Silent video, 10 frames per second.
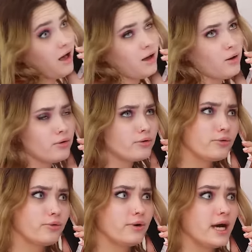That black
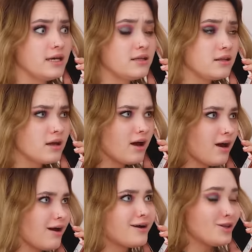dress with the straps,
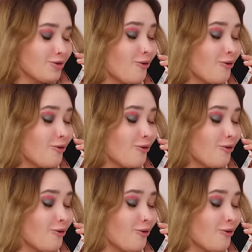right?